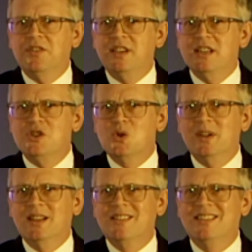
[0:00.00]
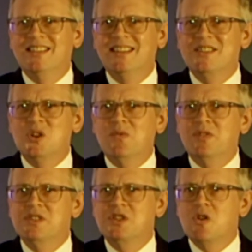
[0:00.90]
here joining us at today's
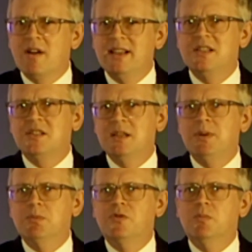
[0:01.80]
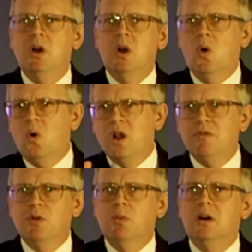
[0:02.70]
conference. It's great to see people from all
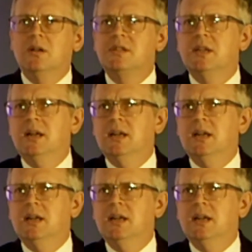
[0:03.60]
over the world